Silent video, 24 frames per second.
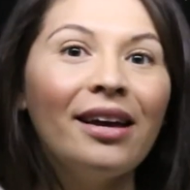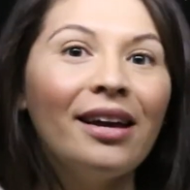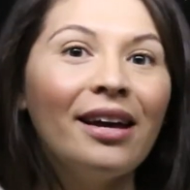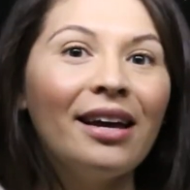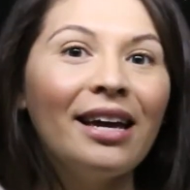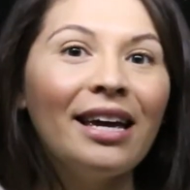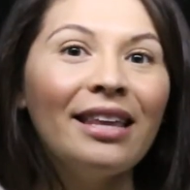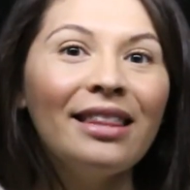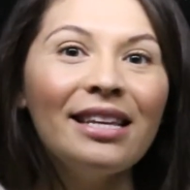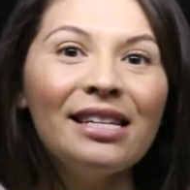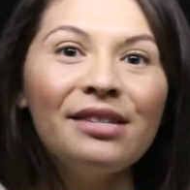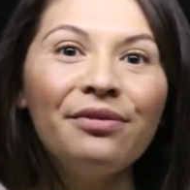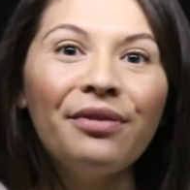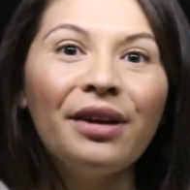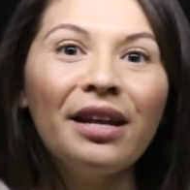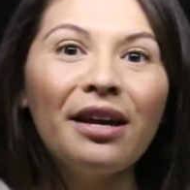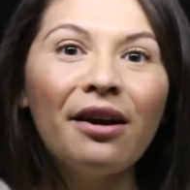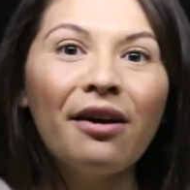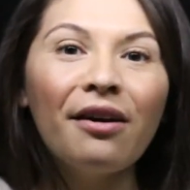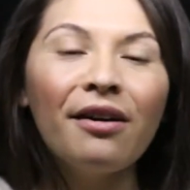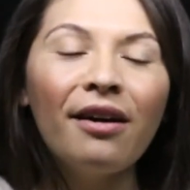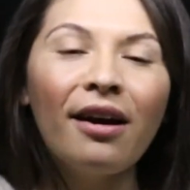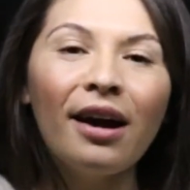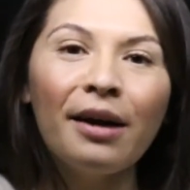In this
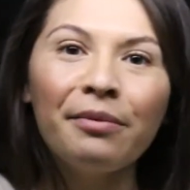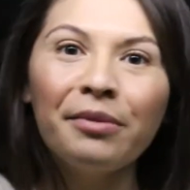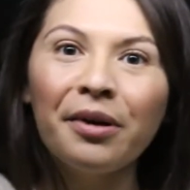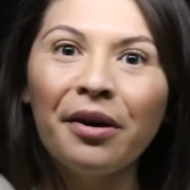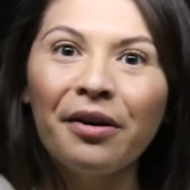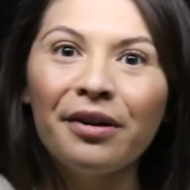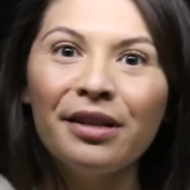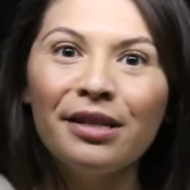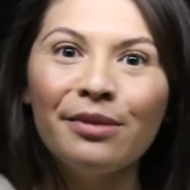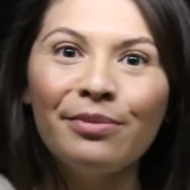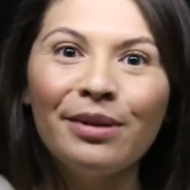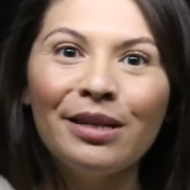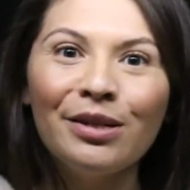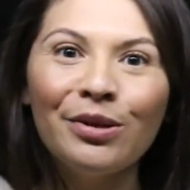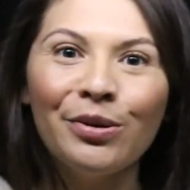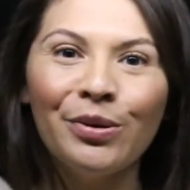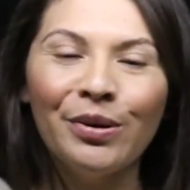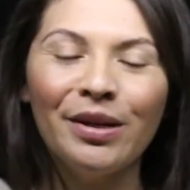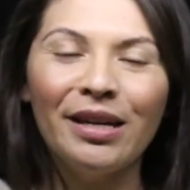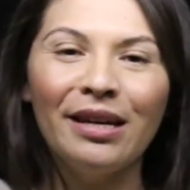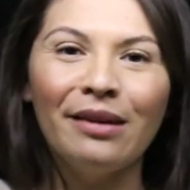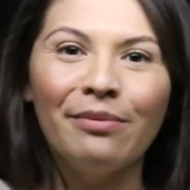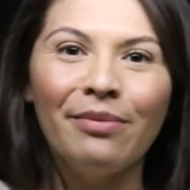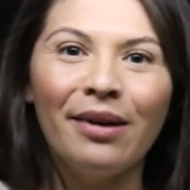video, I'm going to be
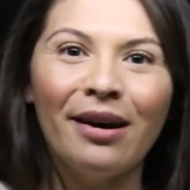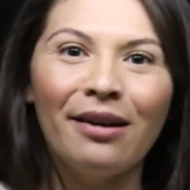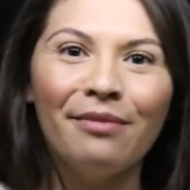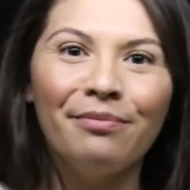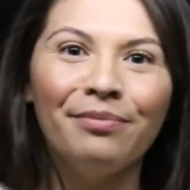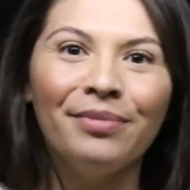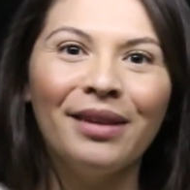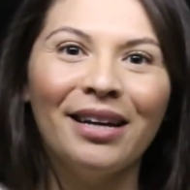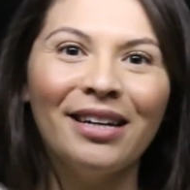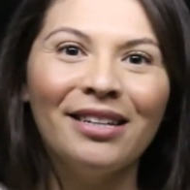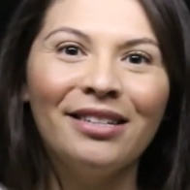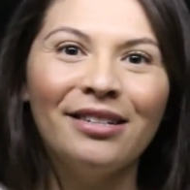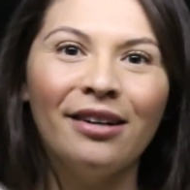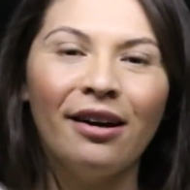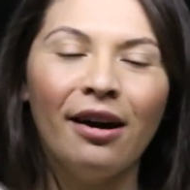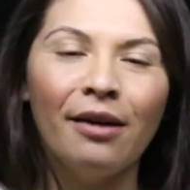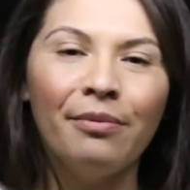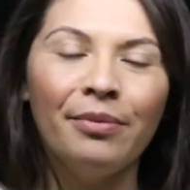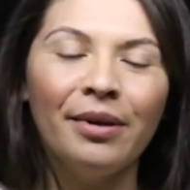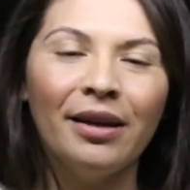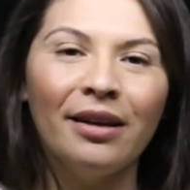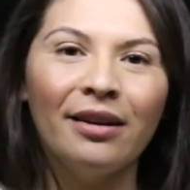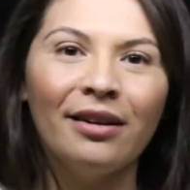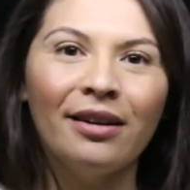talking about blood
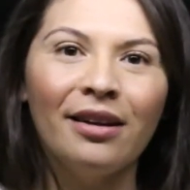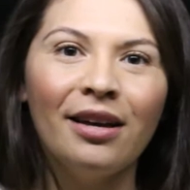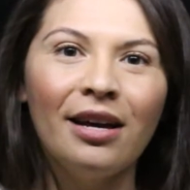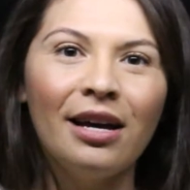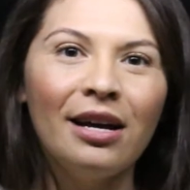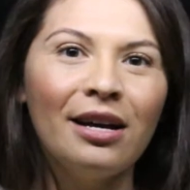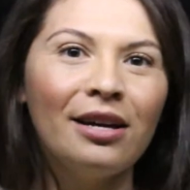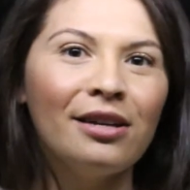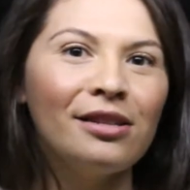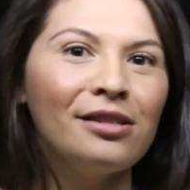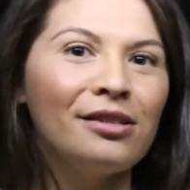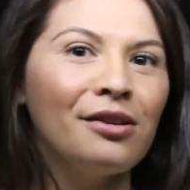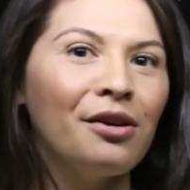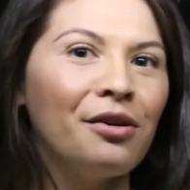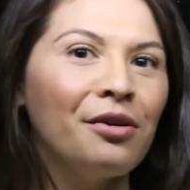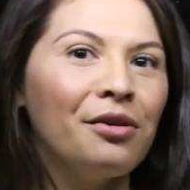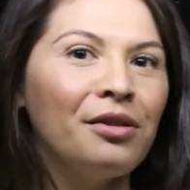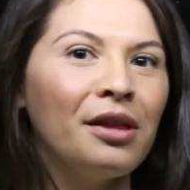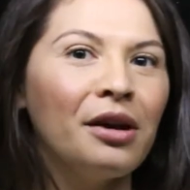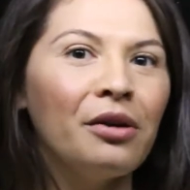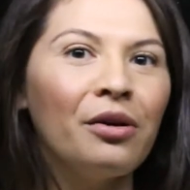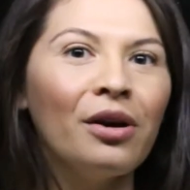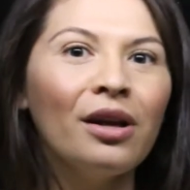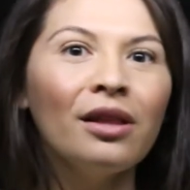typing. So
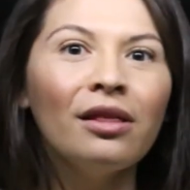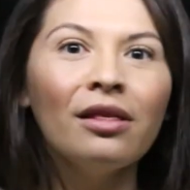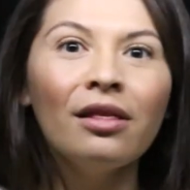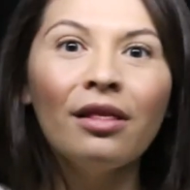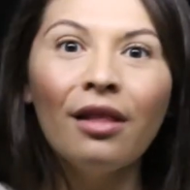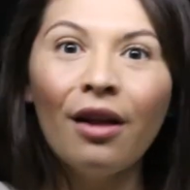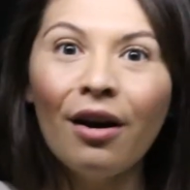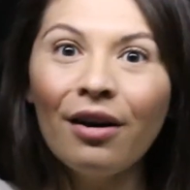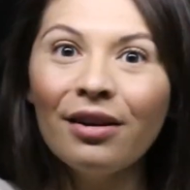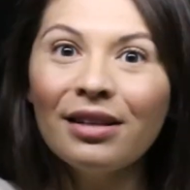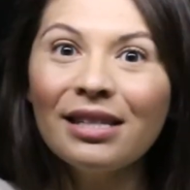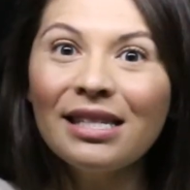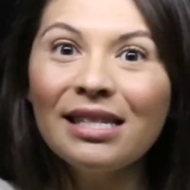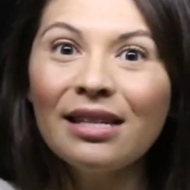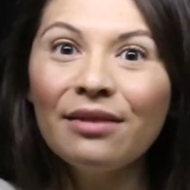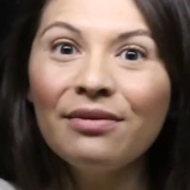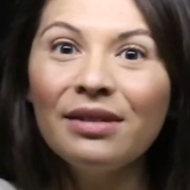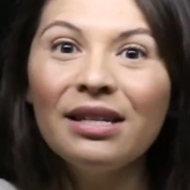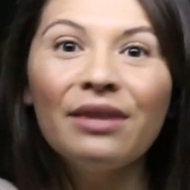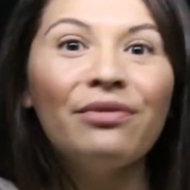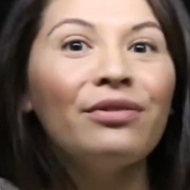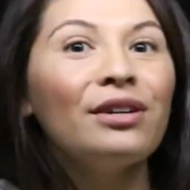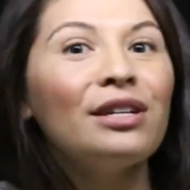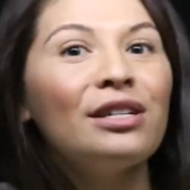there are lots of
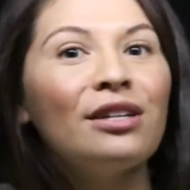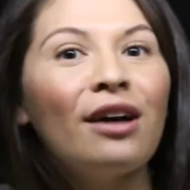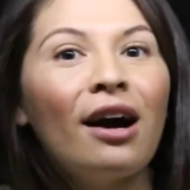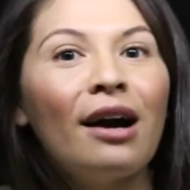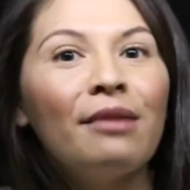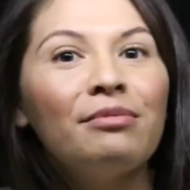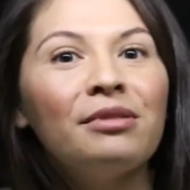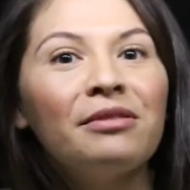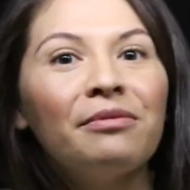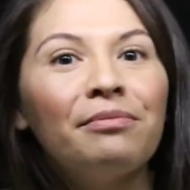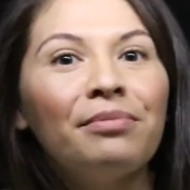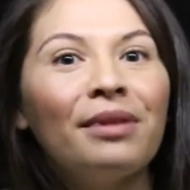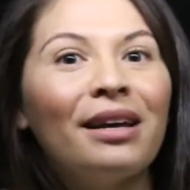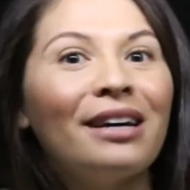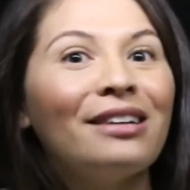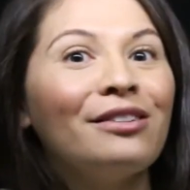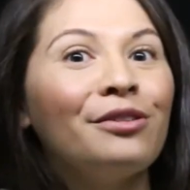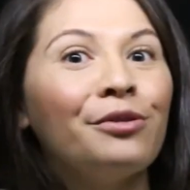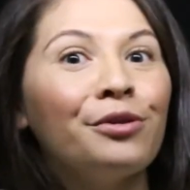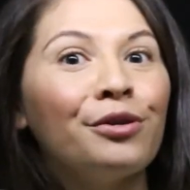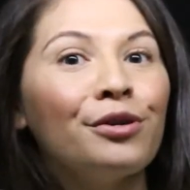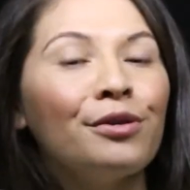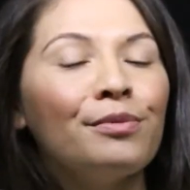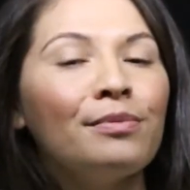different types of blood
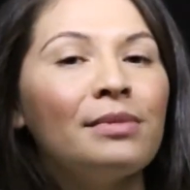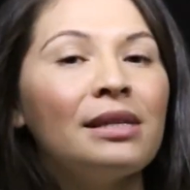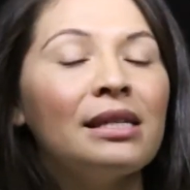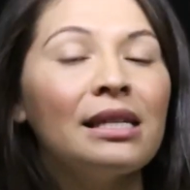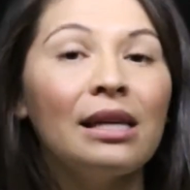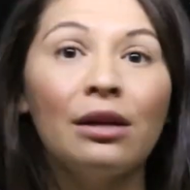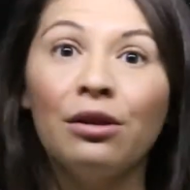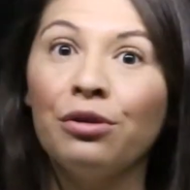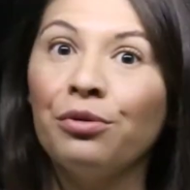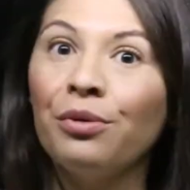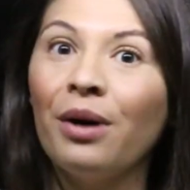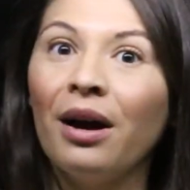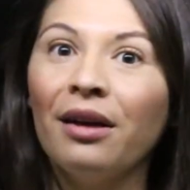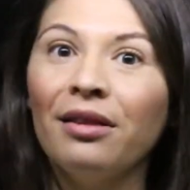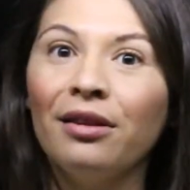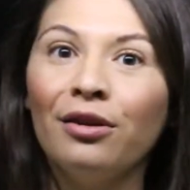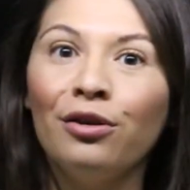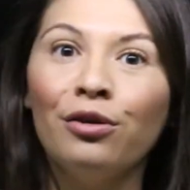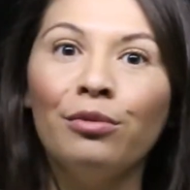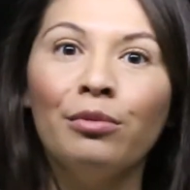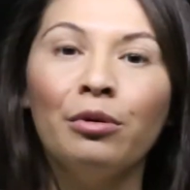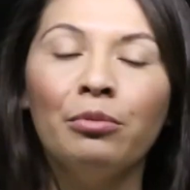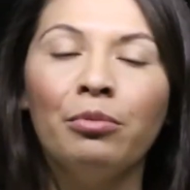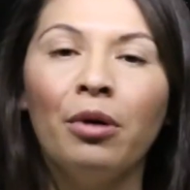groups throughout the
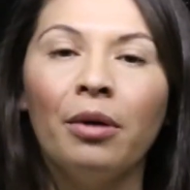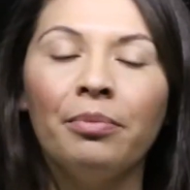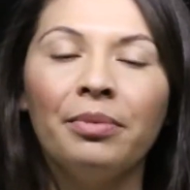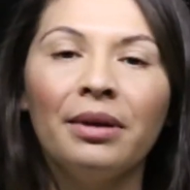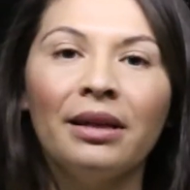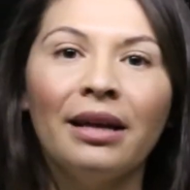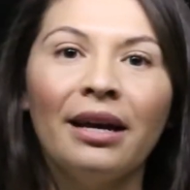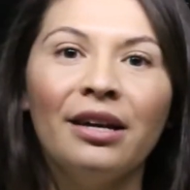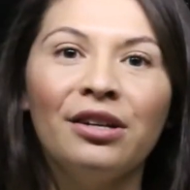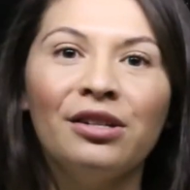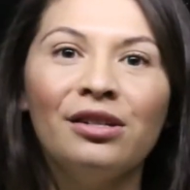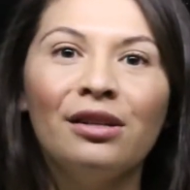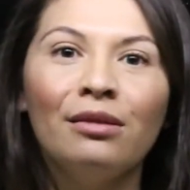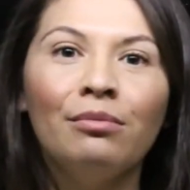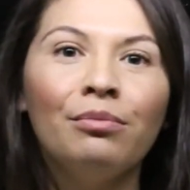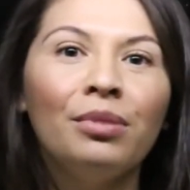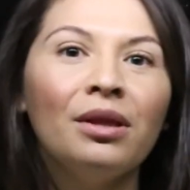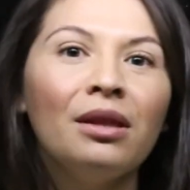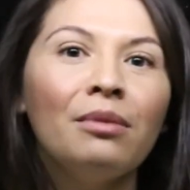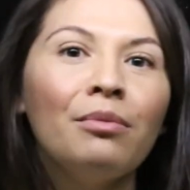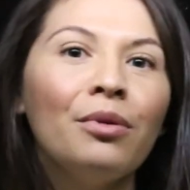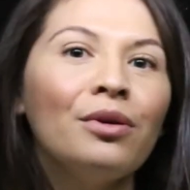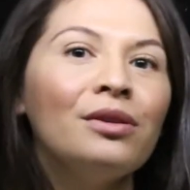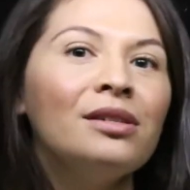human population, but
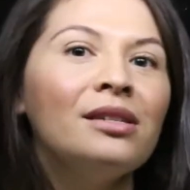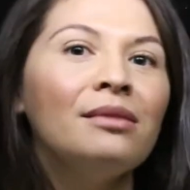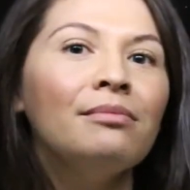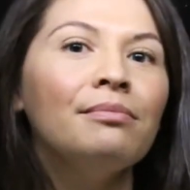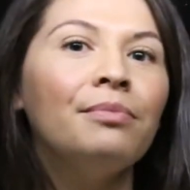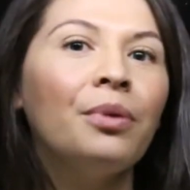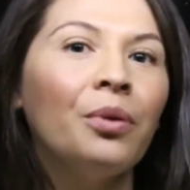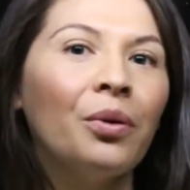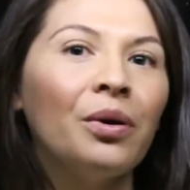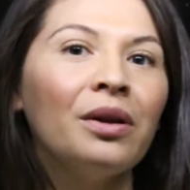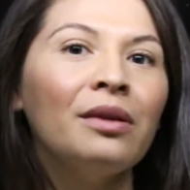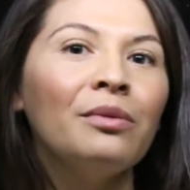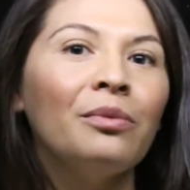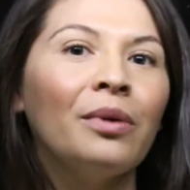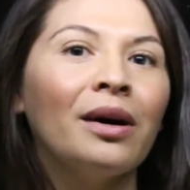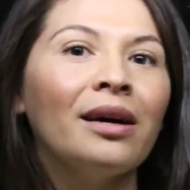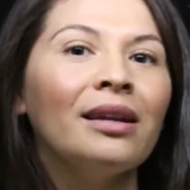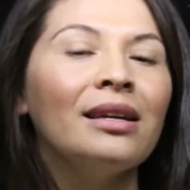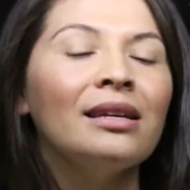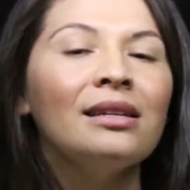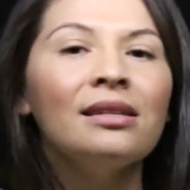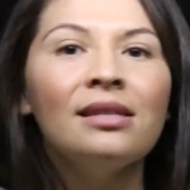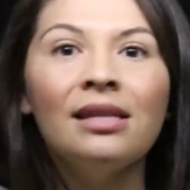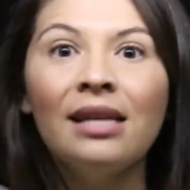the most important one
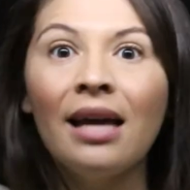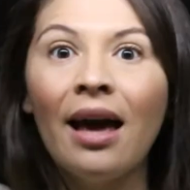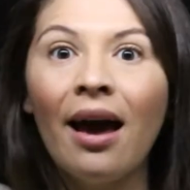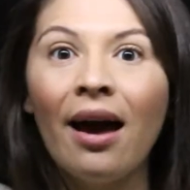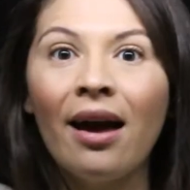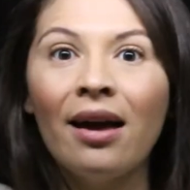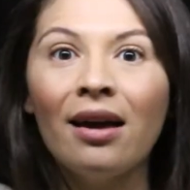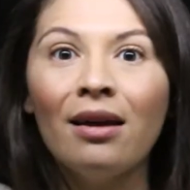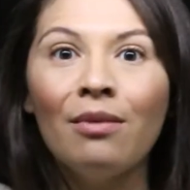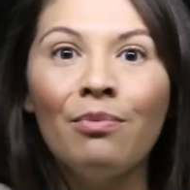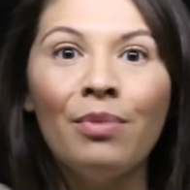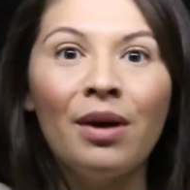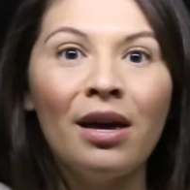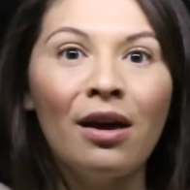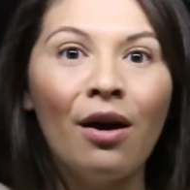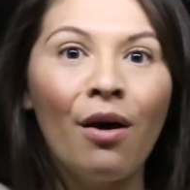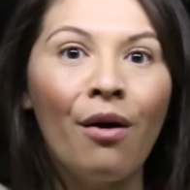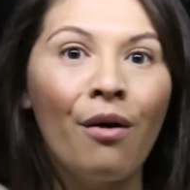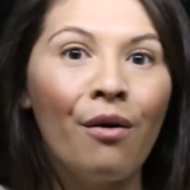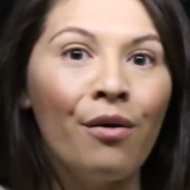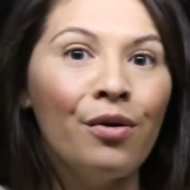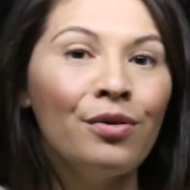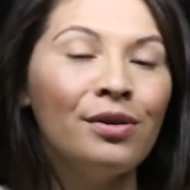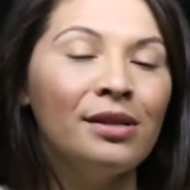is the
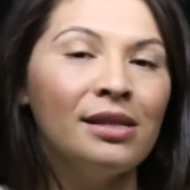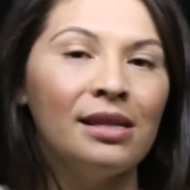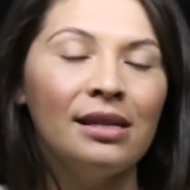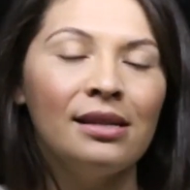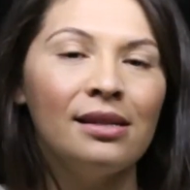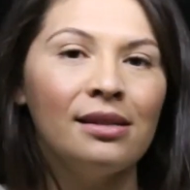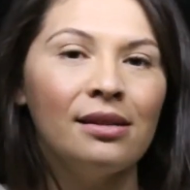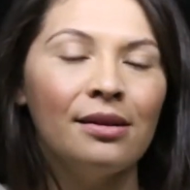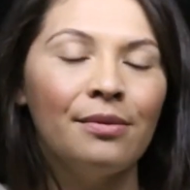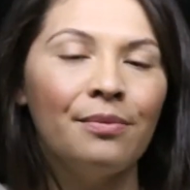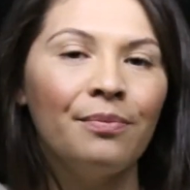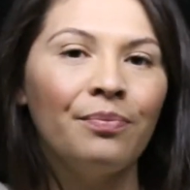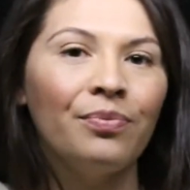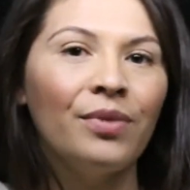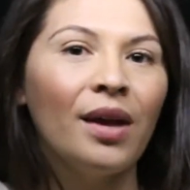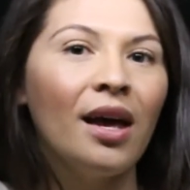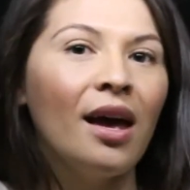ABO system.